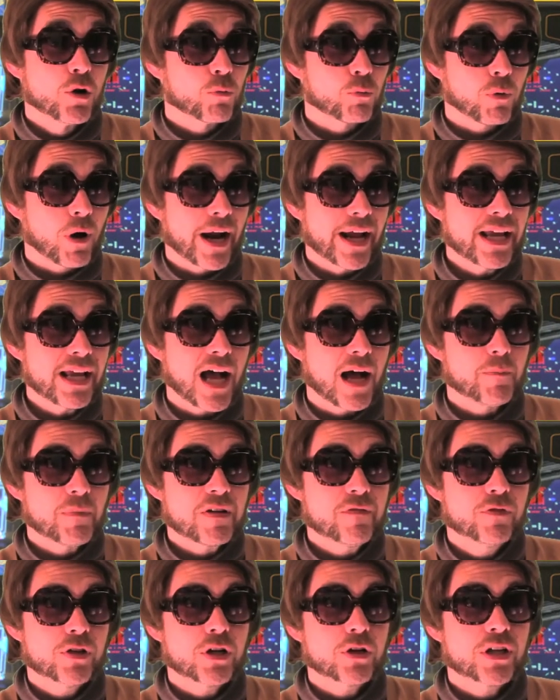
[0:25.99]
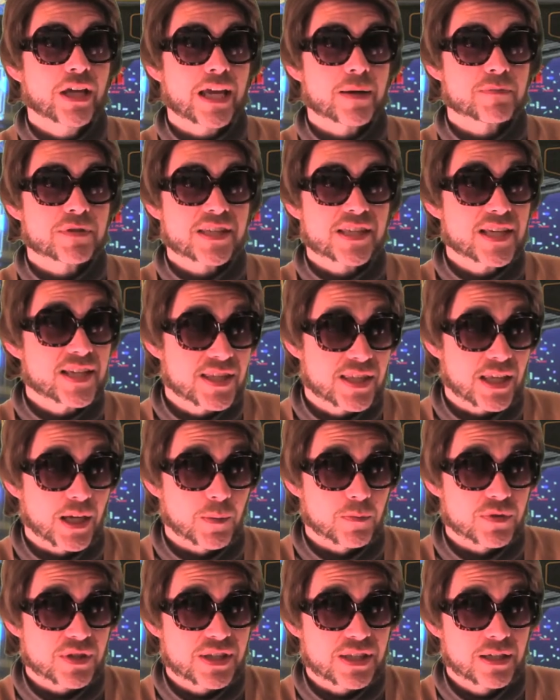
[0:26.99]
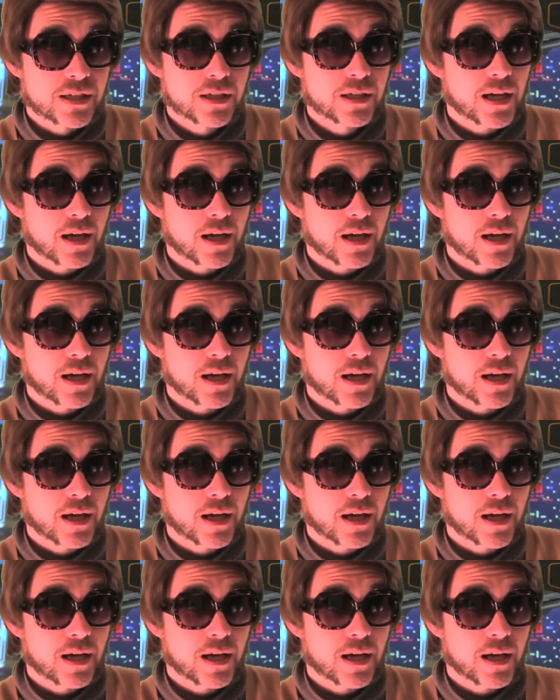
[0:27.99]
right, on my video game systems.